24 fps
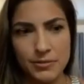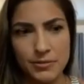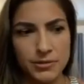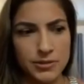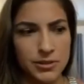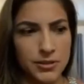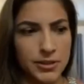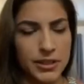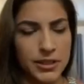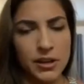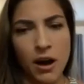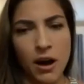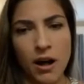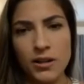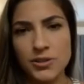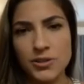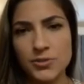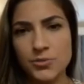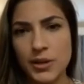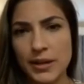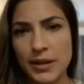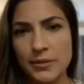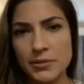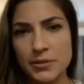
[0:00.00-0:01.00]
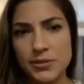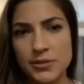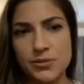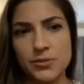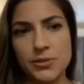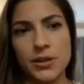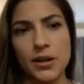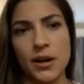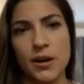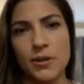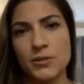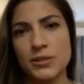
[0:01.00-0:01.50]
During college, when I was
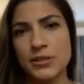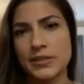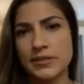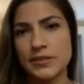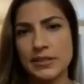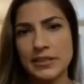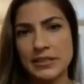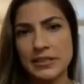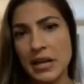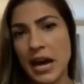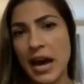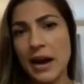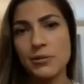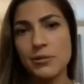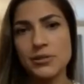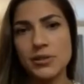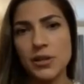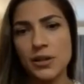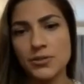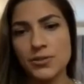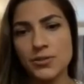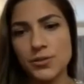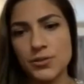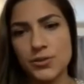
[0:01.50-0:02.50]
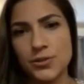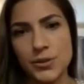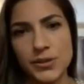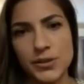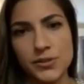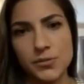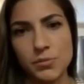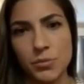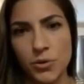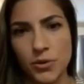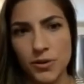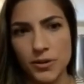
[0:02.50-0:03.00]
doing ROTC, I was also doing
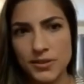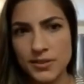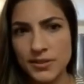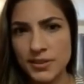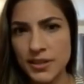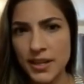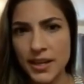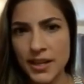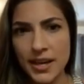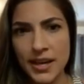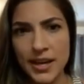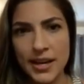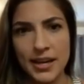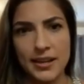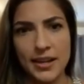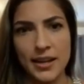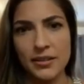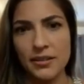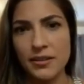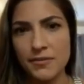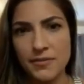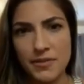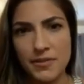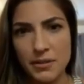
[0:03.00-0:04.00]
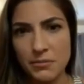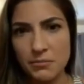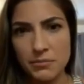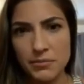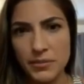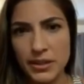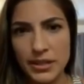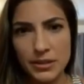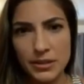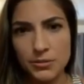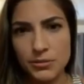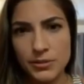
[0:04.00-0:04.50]
sports, and I love them
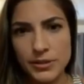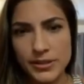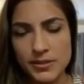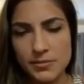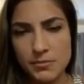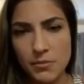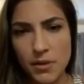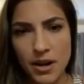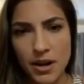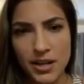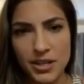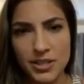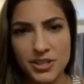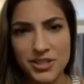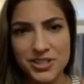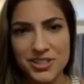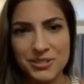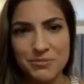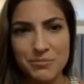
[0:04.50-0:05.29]
equally as much.